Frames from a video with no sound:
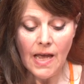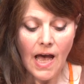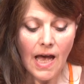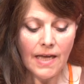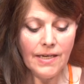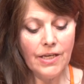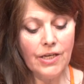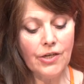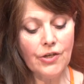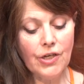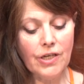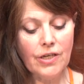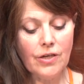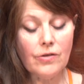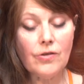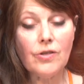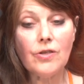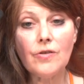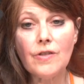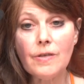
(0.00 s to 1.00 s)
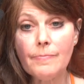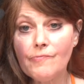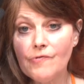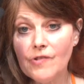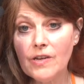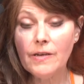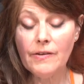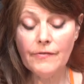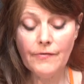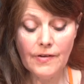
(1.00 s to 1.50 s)
And here she goes to the
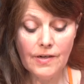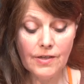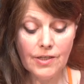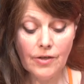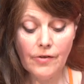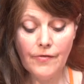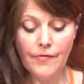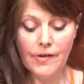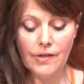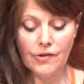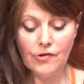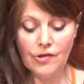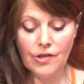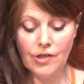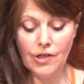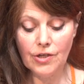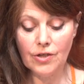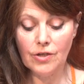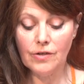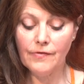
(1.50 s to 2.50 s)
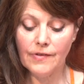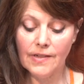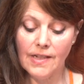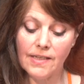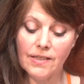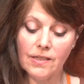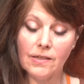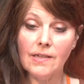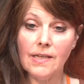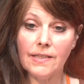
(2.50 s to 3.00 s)
pre-philosophic tradition of
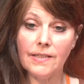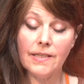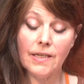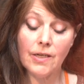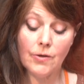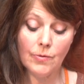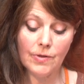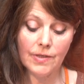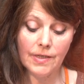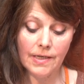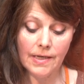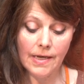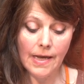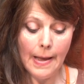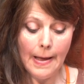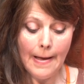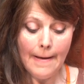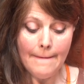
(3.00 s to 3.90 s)
classical antiquity.